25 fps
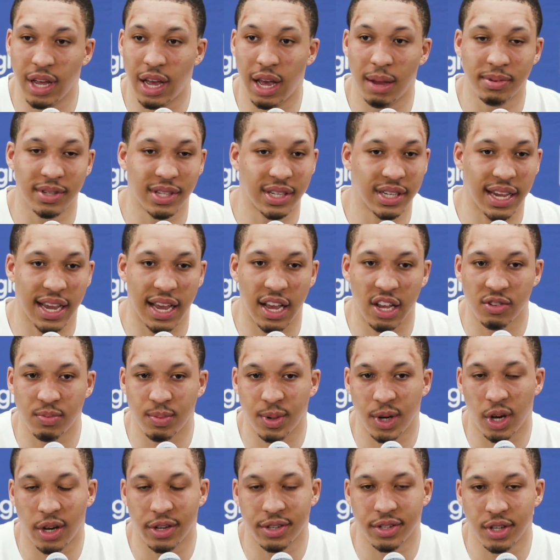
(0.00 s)
ups and downs,
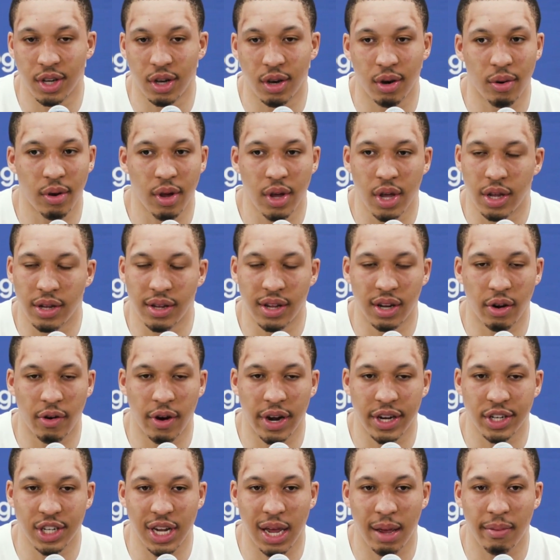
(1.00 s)
but also did a
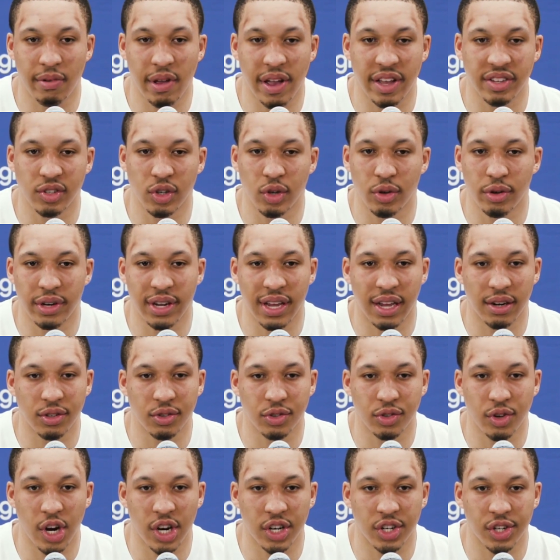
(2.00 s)
great job of executing down the
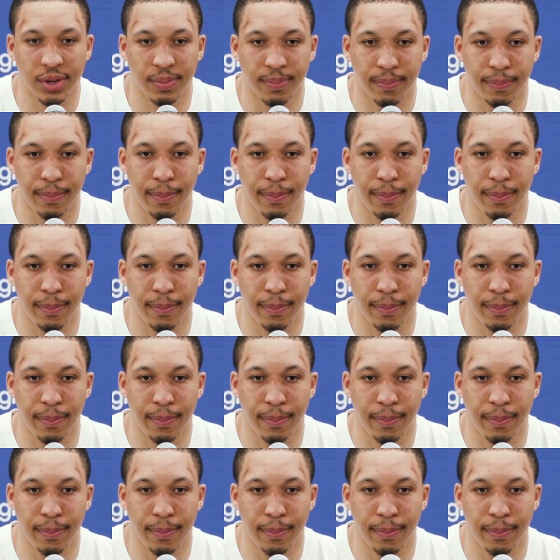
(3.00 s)
stretch.